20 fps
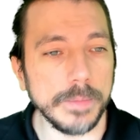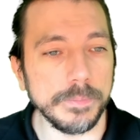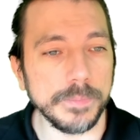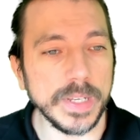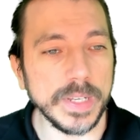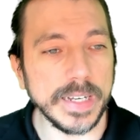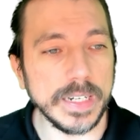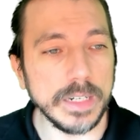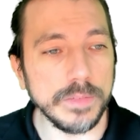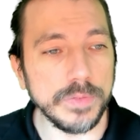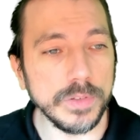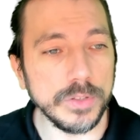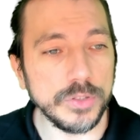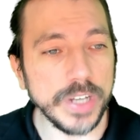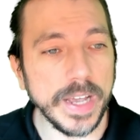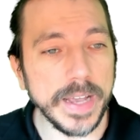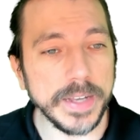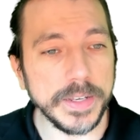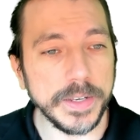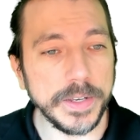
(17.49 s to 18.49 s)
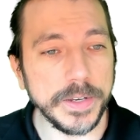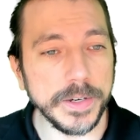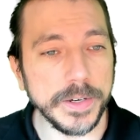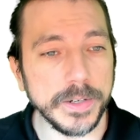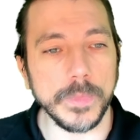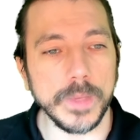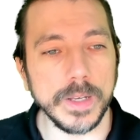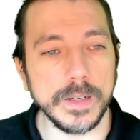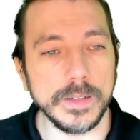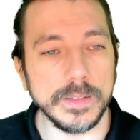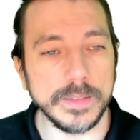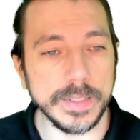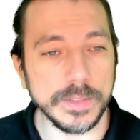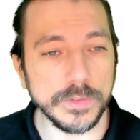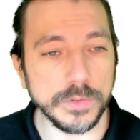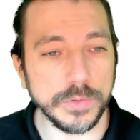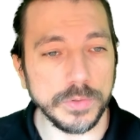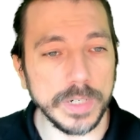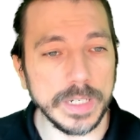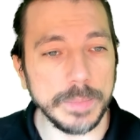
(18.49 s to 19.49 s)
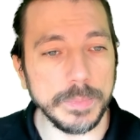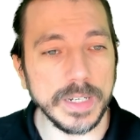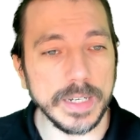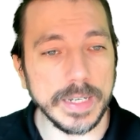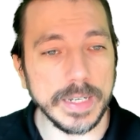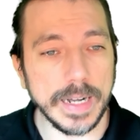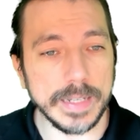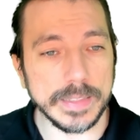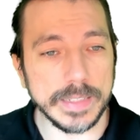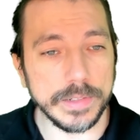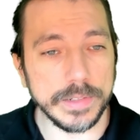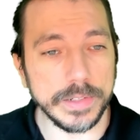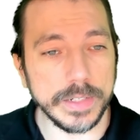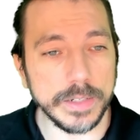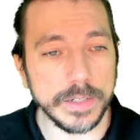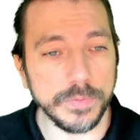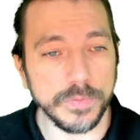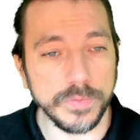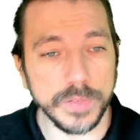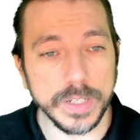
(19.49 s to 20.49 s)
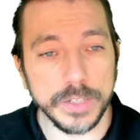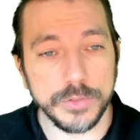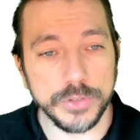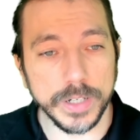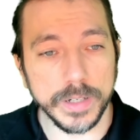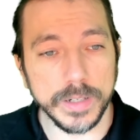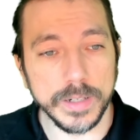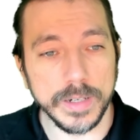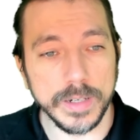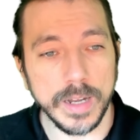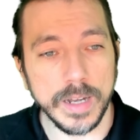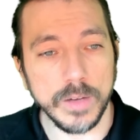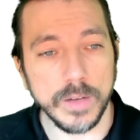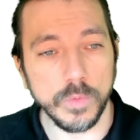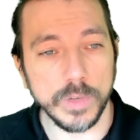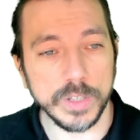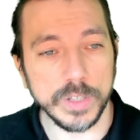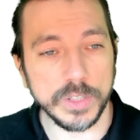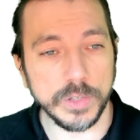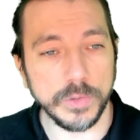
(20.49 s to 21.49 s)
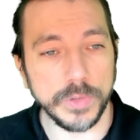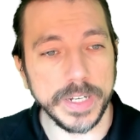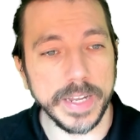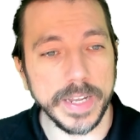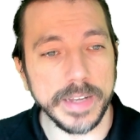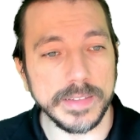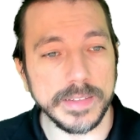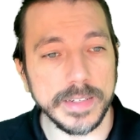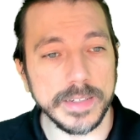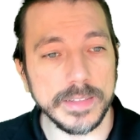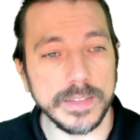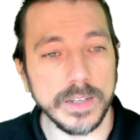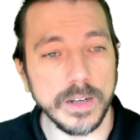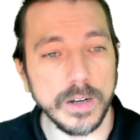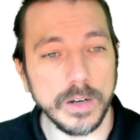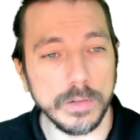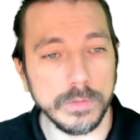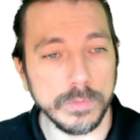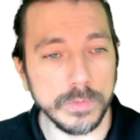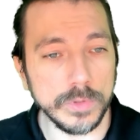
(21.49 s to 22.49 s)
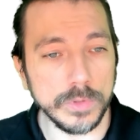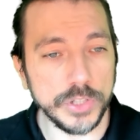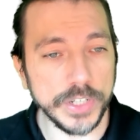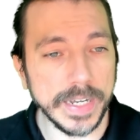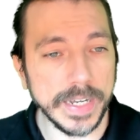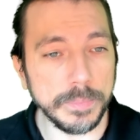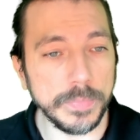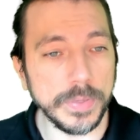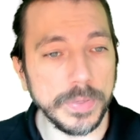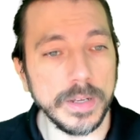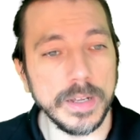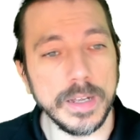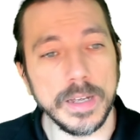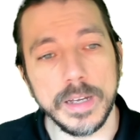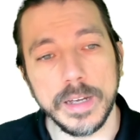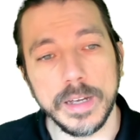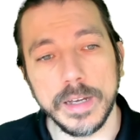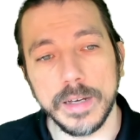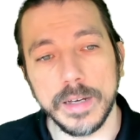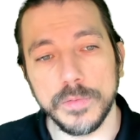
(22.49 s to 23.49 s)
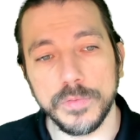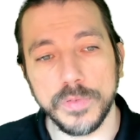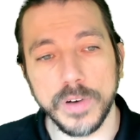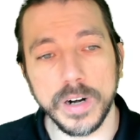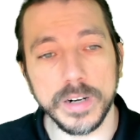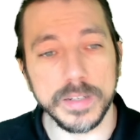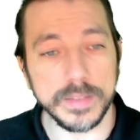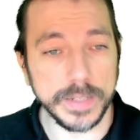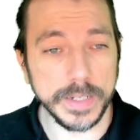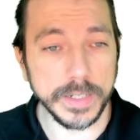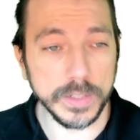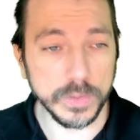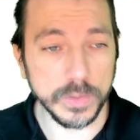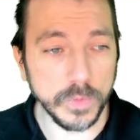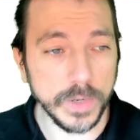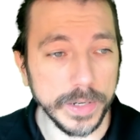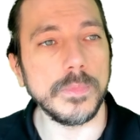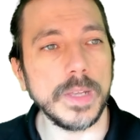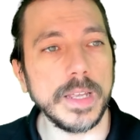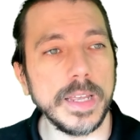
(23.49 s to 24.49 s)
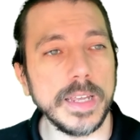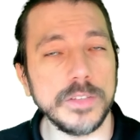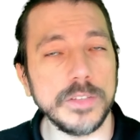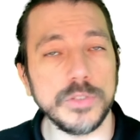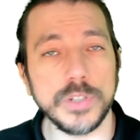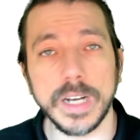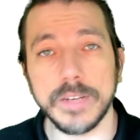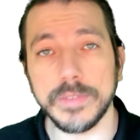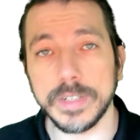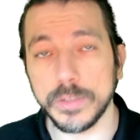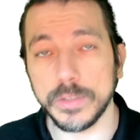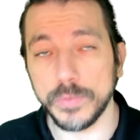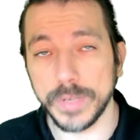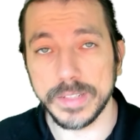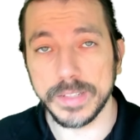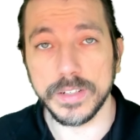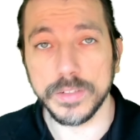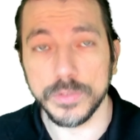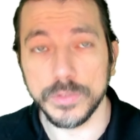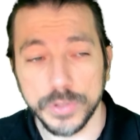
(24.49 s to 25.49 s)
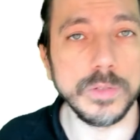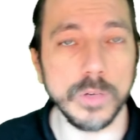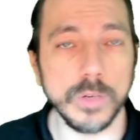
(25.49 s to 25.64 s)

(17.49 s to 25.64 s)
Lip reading: And if you check here, the Stream Gatherer feature was created on JAP 461 in Java 22.